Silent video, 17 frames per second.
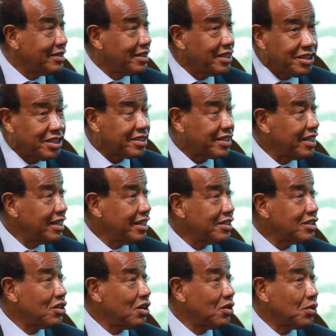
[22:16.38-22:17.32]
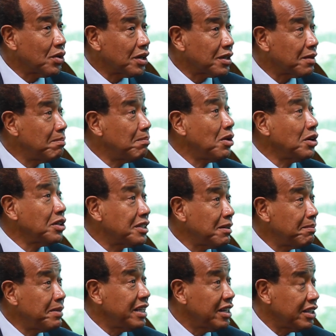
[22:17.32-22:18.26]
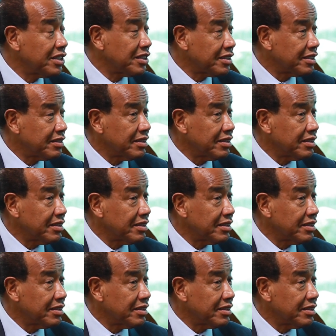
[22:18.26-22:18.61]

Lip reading: Digicel is now worth multi-billion.